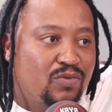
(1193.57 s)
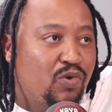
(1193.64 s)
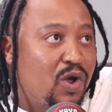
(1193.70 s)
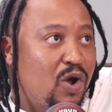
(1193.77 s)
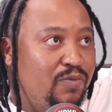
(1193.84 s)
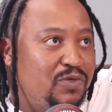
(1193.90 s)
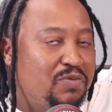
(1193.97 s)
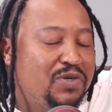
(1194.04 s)
We
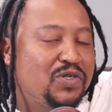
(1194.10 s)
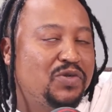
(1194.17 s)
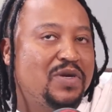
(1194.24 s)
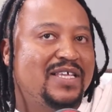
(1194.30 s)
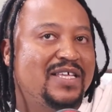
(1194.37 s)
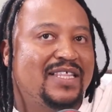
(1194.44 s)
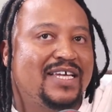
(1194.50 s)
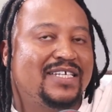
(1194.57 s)
hope to be
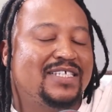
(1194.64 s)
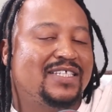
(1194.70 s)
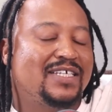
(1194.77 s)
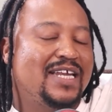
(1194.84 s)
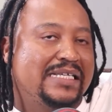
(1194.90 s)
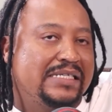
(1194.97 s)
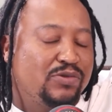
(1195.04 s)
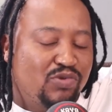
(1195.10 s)
doing that in the
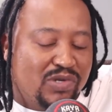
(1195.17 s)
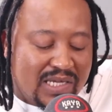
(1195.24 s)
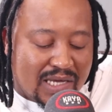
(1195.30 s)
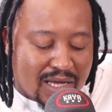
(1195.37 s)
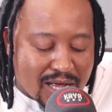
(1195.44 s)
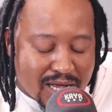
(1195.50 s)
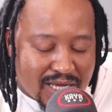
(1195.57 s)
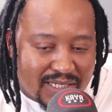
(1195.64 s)
next 3
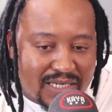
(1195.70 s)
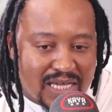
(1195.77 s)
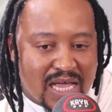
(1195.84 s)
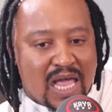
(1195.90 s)
years.